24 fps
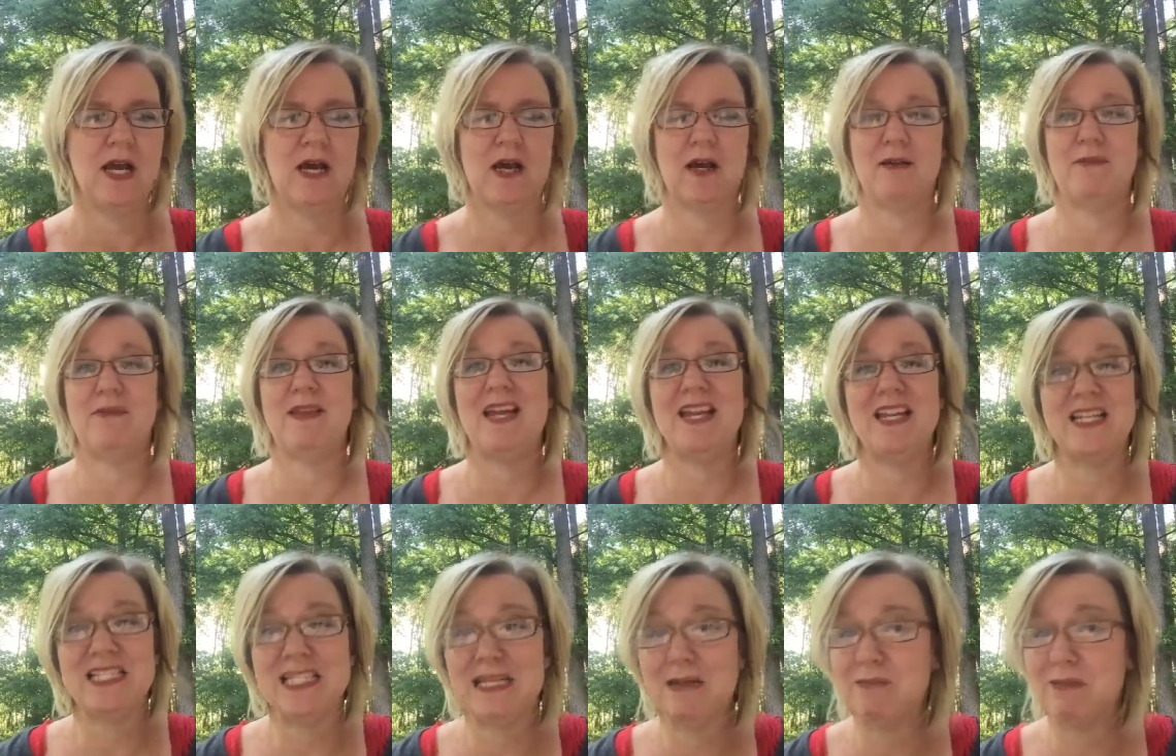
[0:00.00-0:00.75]
Um,
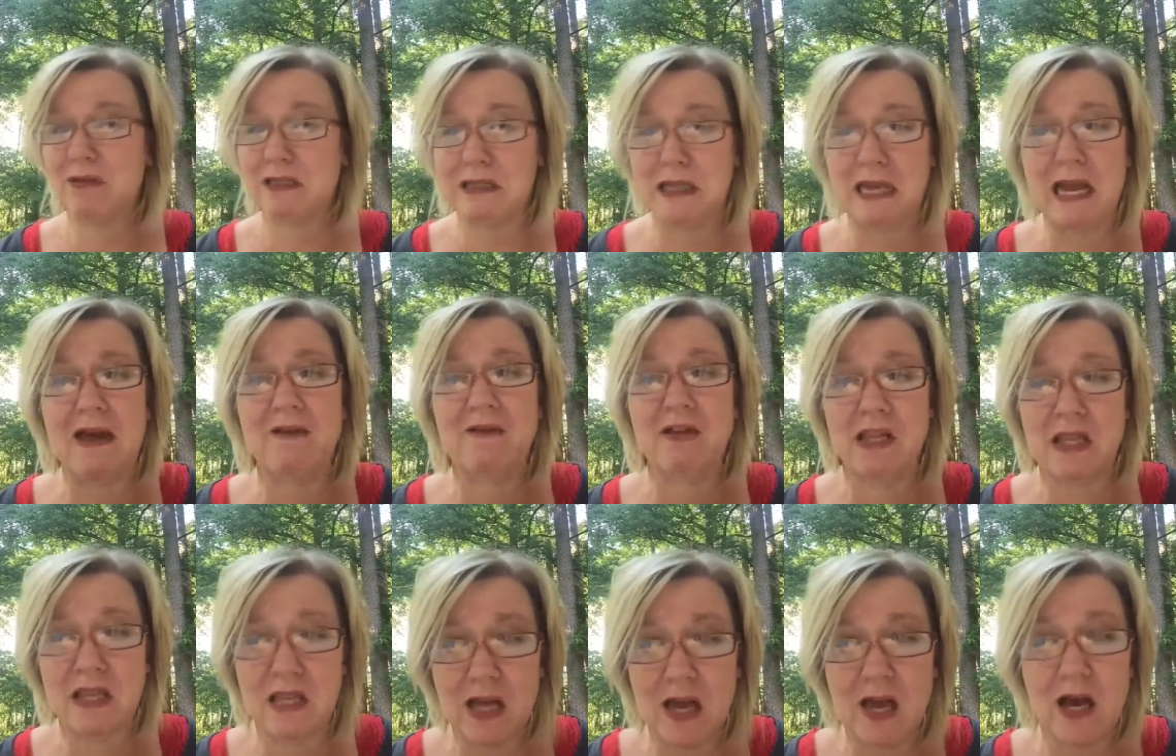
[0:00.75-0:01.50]
they typically have a
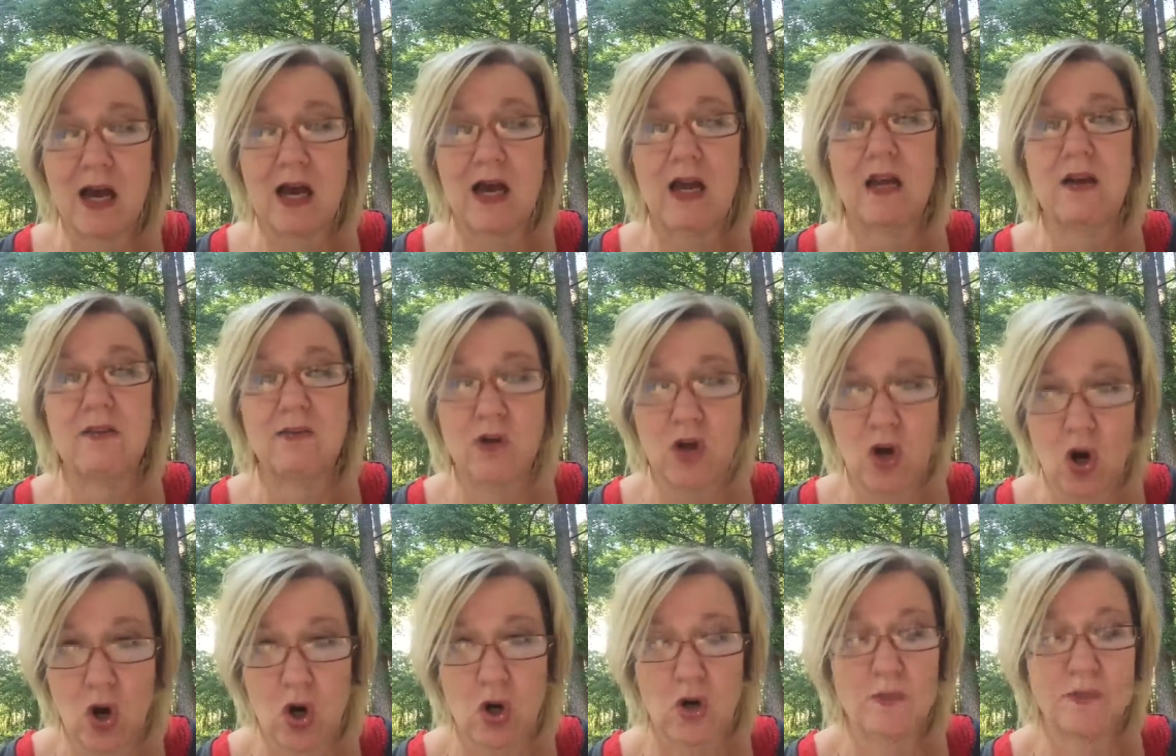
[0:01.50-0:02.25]
lot of
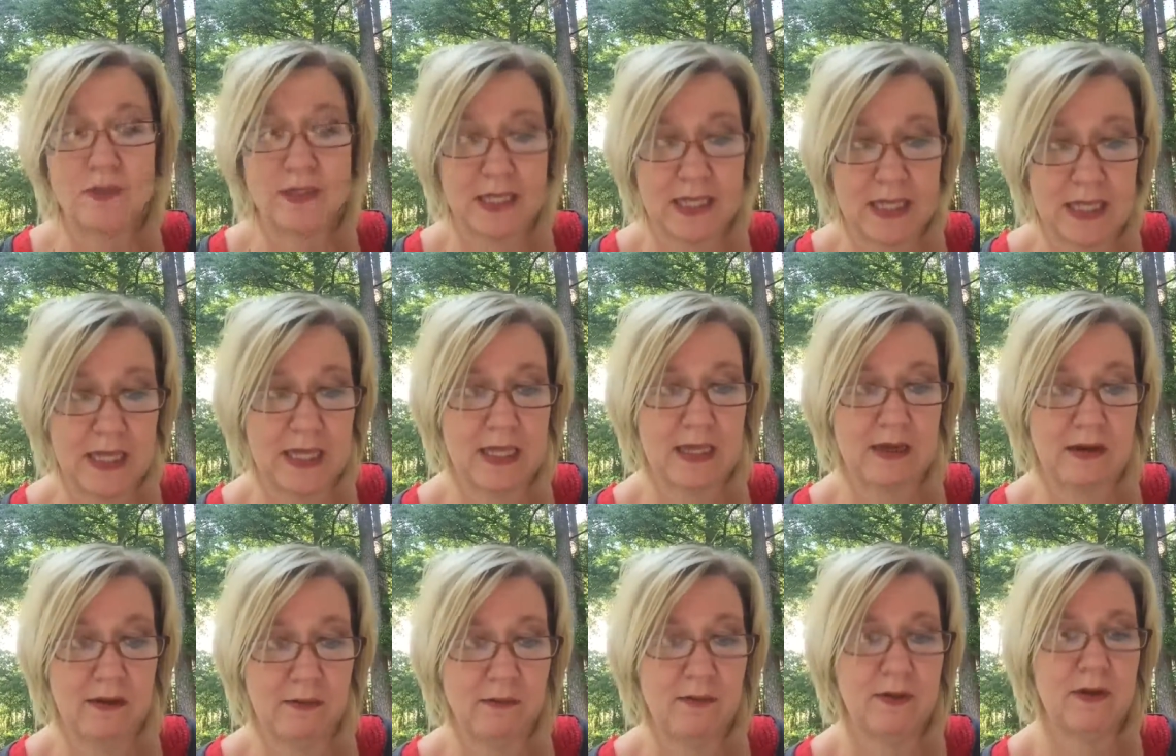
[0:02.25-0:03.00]
carbs in
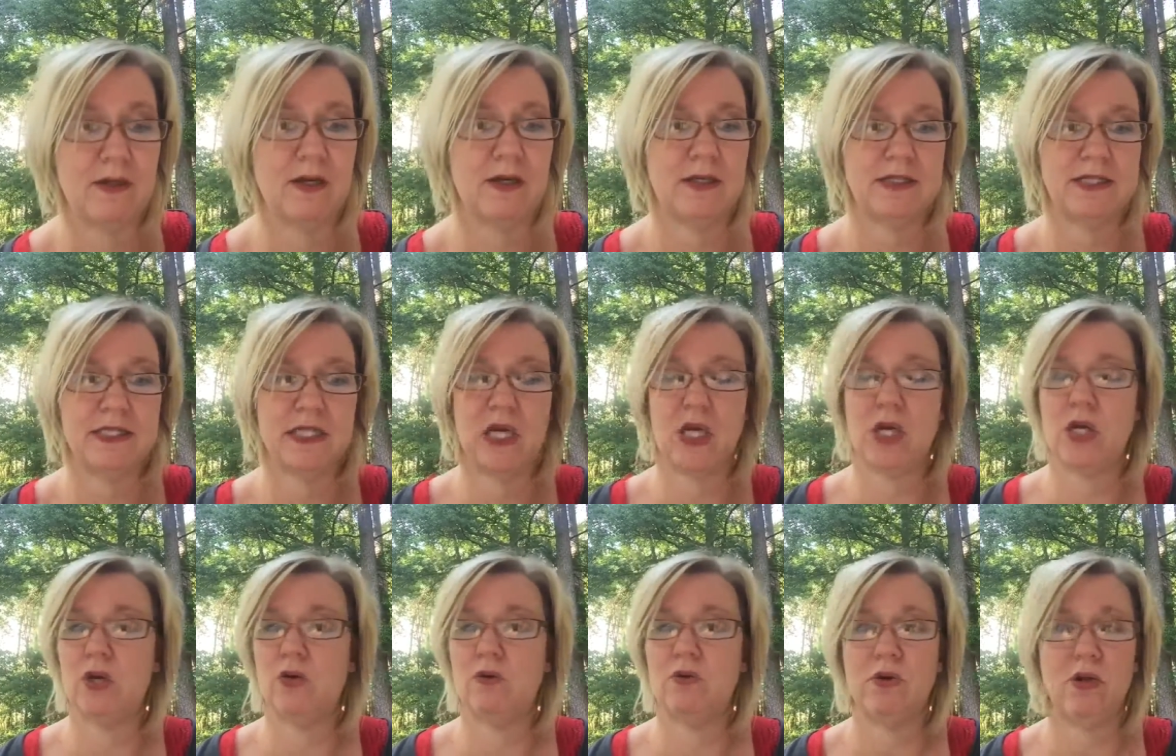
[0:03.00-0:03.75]
them, so
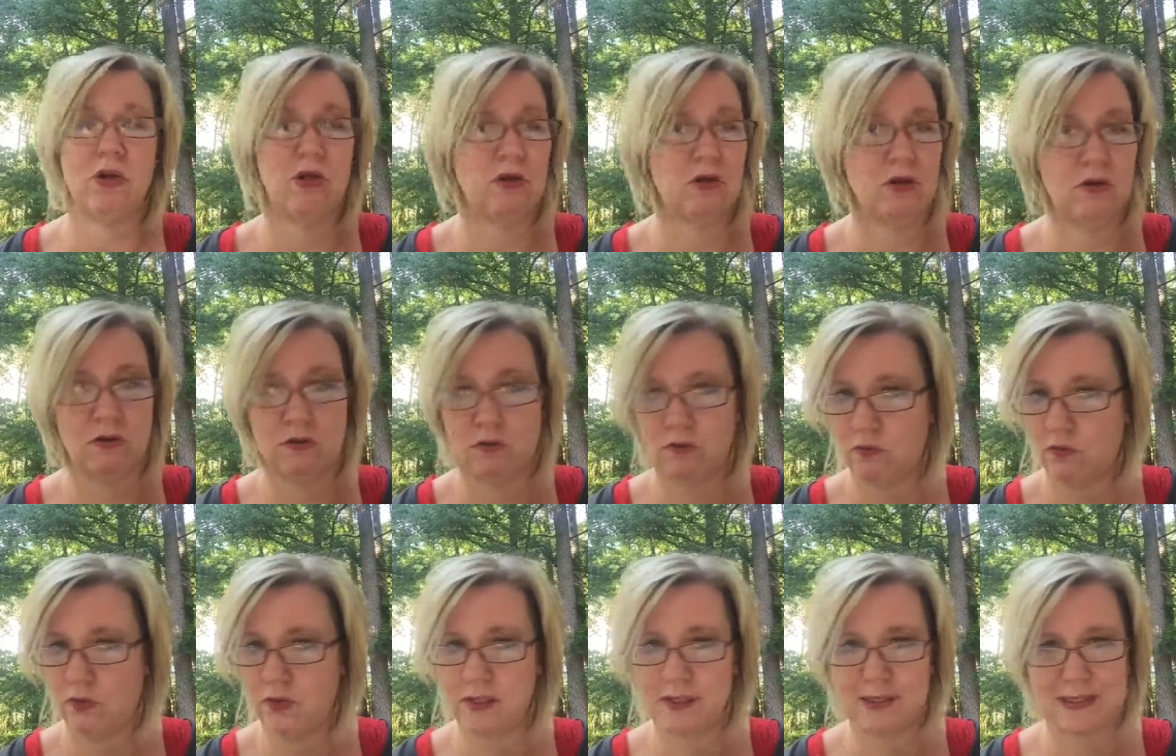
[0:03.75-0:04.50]
you don't
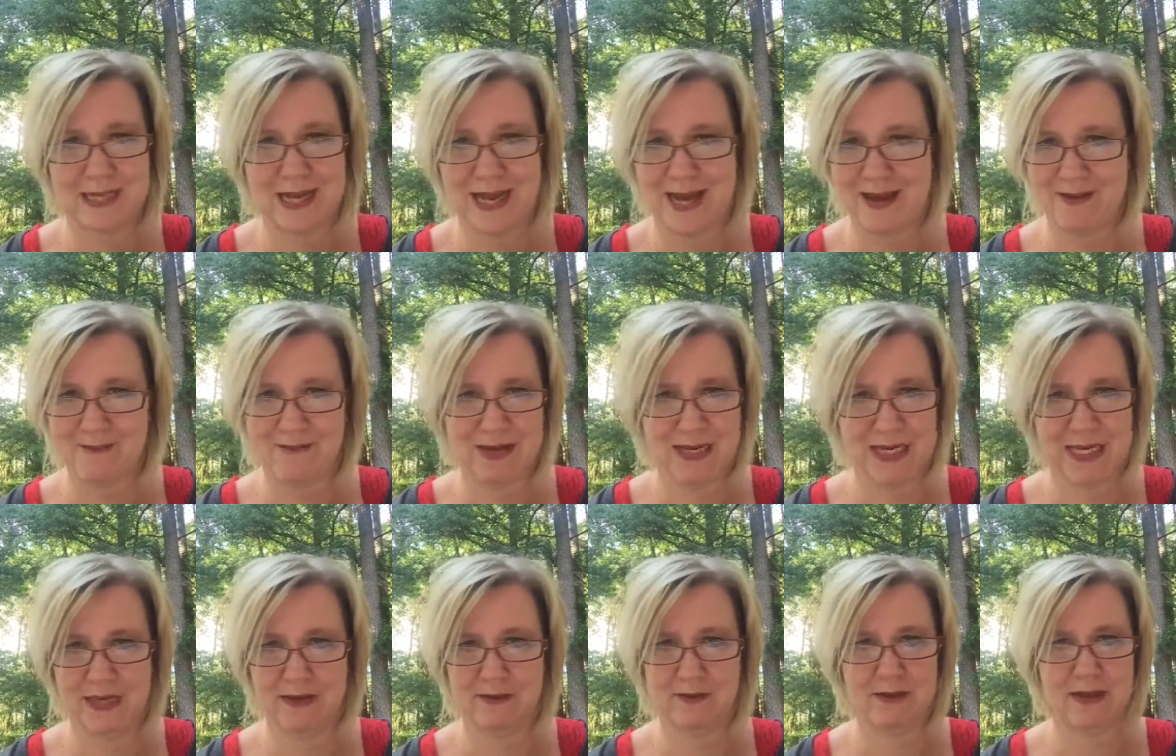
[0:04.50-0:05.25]
want to have
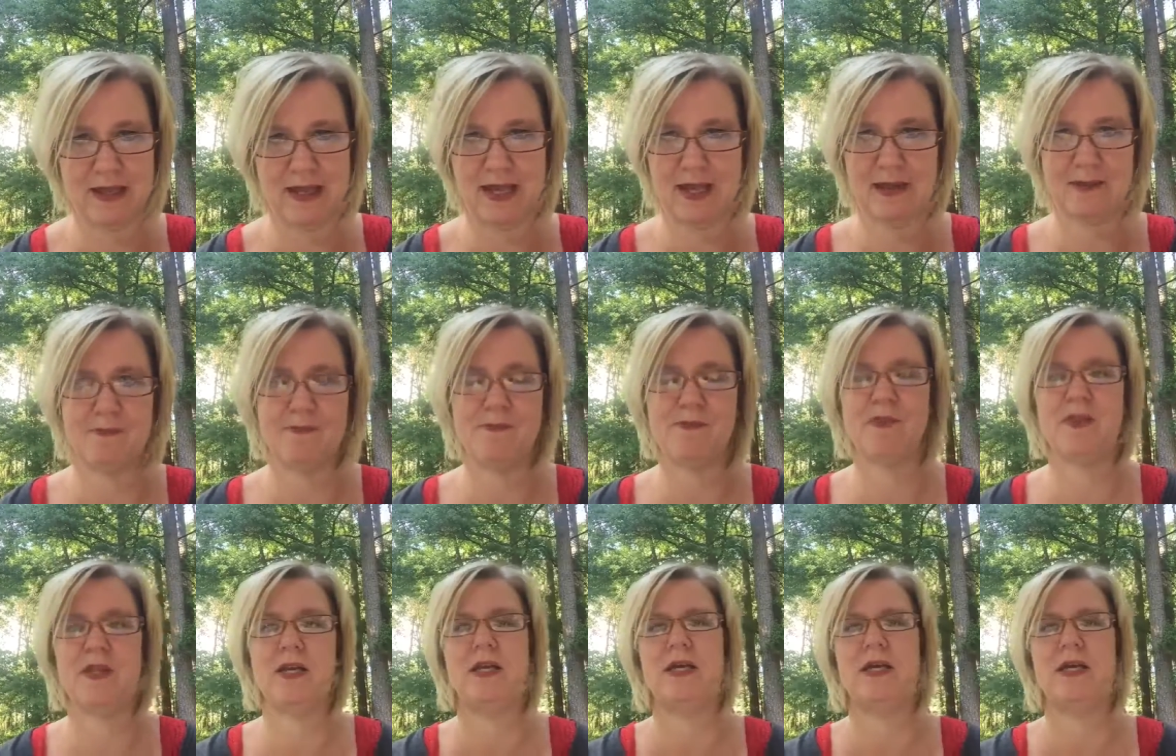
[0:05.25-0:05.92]
any of that.